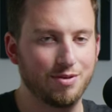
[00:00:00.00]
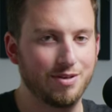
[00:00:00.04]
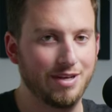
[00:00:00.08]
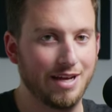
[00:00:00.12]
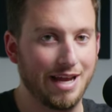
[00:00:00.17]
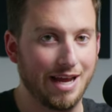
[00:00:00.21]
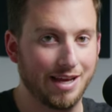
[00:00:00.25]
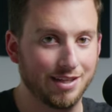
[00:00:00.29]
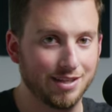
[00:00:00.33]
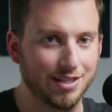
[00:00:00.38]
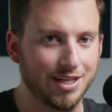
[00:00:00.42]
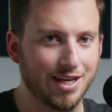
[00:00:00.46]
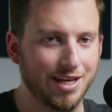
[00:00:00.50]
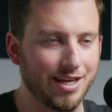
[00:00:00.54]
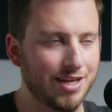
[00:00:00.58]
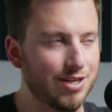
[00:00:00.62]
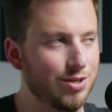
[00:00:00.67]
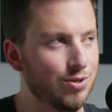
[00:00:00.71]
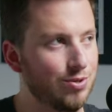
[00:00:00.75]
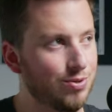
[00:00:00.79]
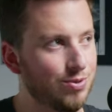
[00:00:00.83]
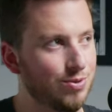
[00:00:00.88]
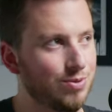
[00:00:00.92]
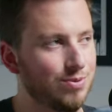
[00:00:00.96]

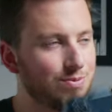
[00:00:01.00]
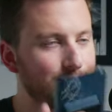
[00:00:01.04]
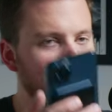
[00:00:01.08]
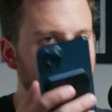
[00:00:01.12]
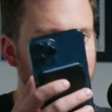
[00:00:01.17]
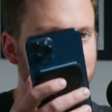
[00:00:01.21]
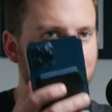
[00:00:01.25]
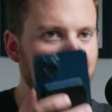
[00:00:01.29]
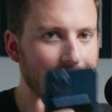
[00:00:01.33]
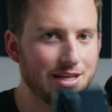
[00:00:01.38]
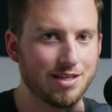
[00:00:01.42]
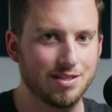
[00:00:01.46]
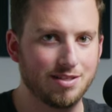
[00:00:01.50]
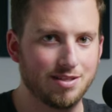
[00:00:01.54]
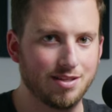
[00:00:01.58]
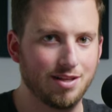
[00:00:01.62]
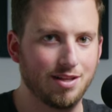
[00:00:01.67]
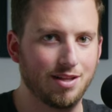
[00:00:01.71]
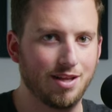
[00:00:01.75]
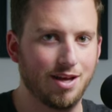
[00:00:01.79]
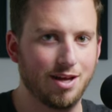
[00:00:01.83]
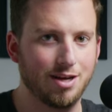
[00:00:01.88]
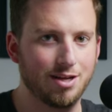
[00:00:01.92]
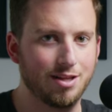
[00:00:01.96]
Nanlite who makes a
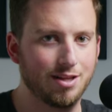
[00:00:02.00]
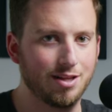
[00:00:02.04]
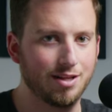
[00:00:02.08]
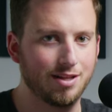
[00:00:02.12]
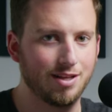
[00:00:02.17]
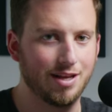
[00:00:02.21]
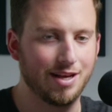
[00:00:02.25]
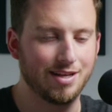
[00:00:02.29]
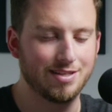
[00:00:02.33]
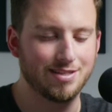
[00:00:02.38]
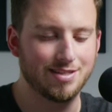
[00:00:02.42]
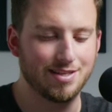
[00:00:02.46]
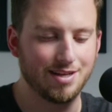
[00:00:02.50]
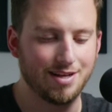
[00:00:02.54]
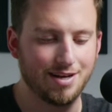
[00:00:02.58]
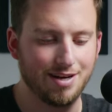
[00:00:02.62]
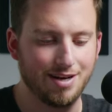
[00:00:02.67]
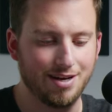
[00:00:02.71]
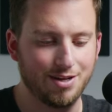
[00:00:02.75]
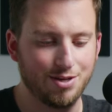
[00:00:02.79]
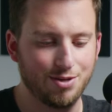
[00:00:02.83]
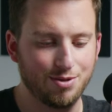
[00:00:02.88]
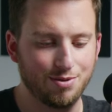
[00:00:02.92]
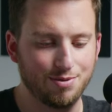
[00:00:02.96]
lot of the lights that
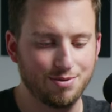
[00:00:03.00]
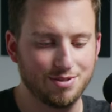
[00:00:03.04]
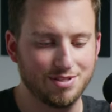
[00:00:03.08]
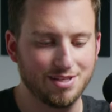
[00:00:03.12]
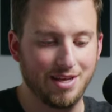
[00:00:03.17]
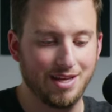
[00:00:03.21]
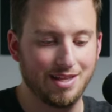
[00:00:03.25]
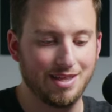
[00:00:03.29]
I use.